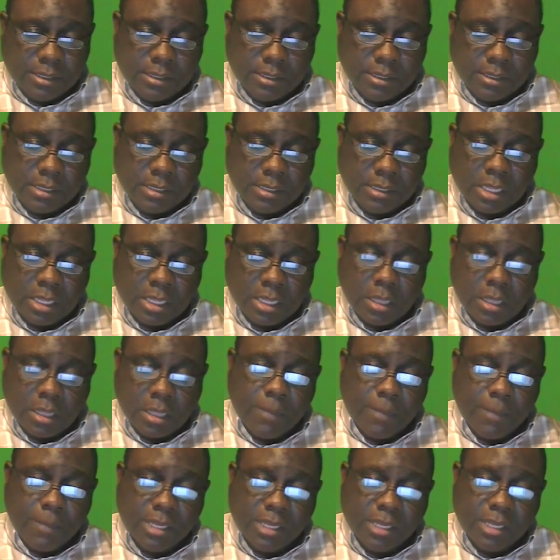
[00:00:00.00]
The
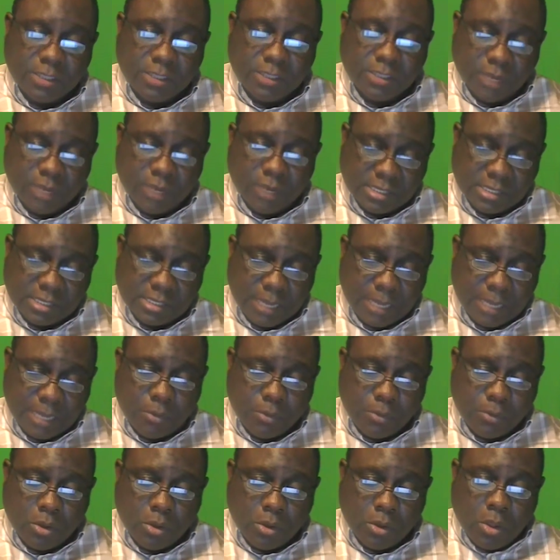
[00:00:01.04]
combination, for
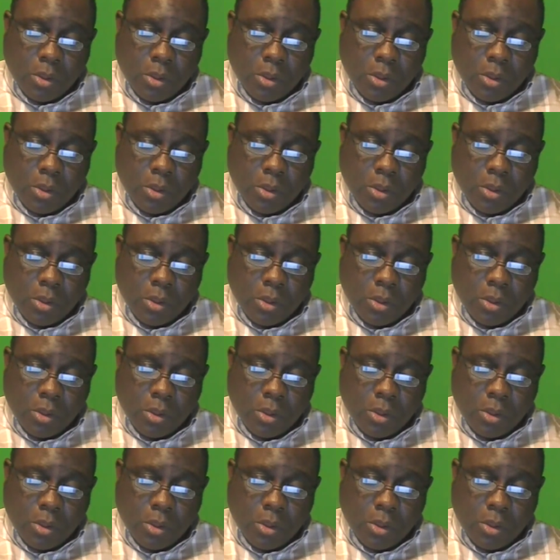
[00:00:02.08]
example,